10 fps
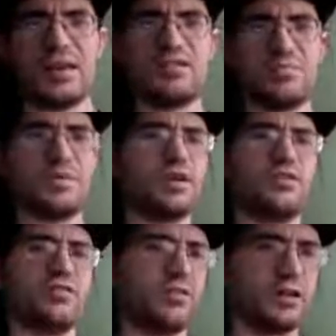It's
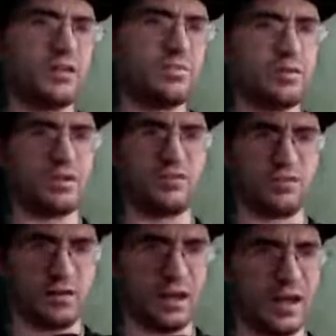beautiful. It's
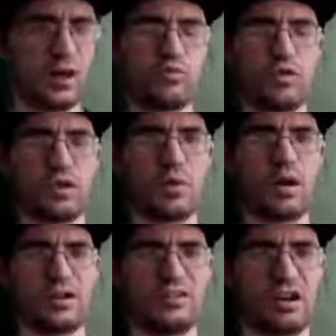beautiful. And I really
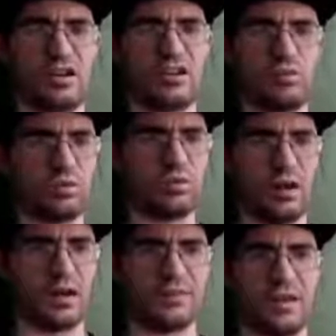wanted to share this with you
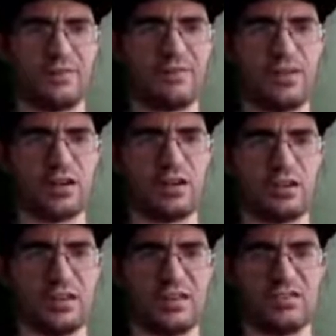guys. I
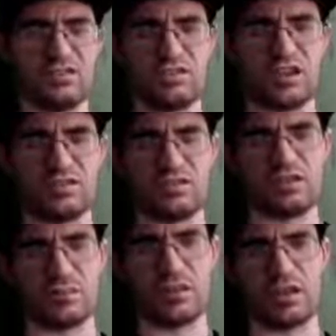figured that this is definitely
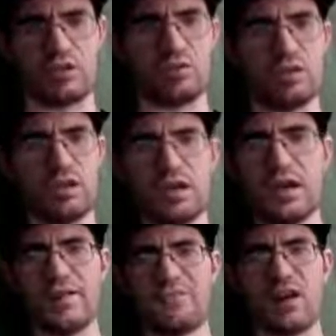something you'd
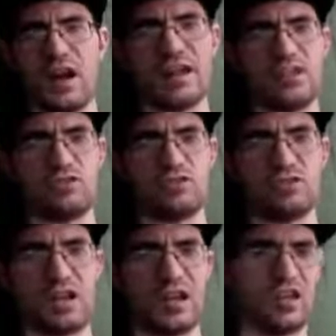find
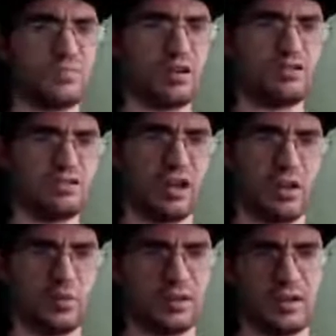interesting as much as
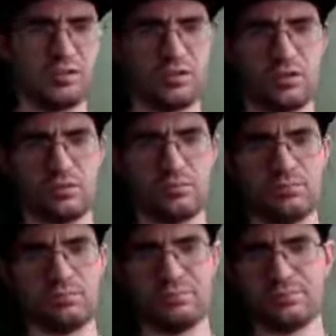I would. So
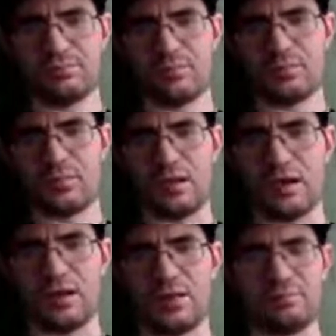
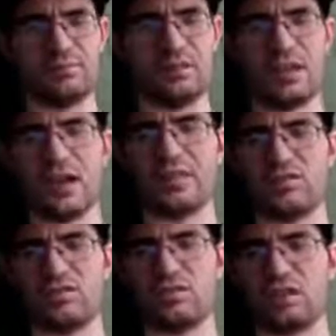yeah,
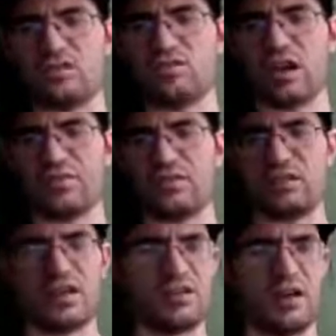there's
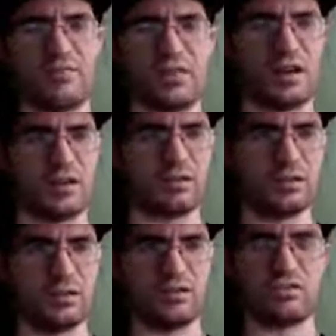definitely love there.
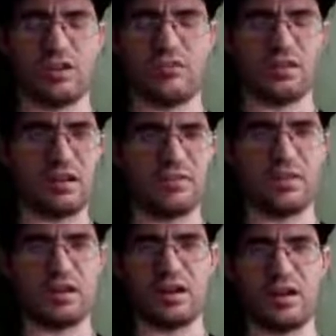There's definitely love
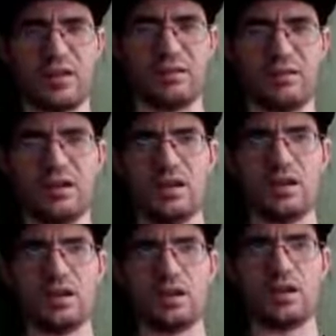there. And
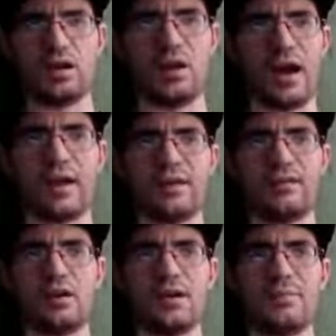
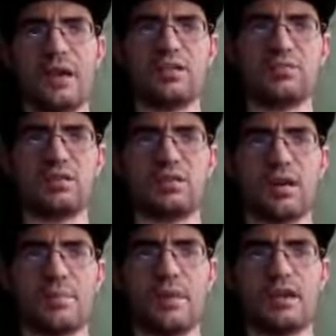it makes
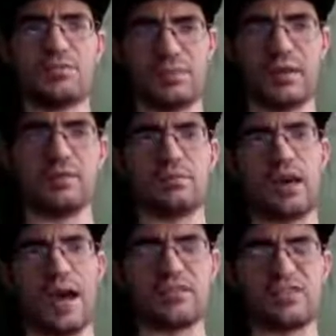me
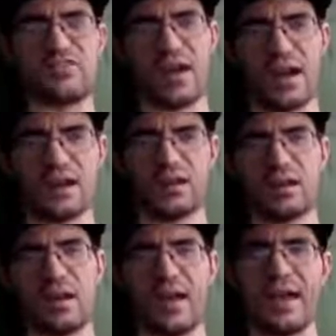as a
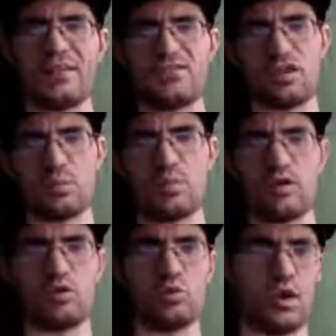fan, as
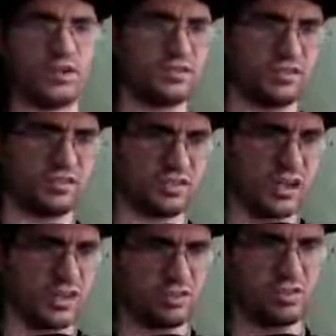someone who works in
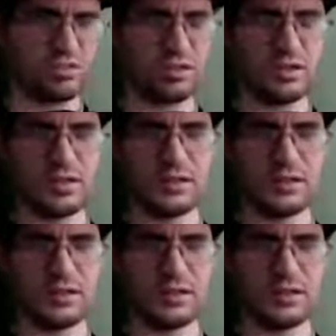stage,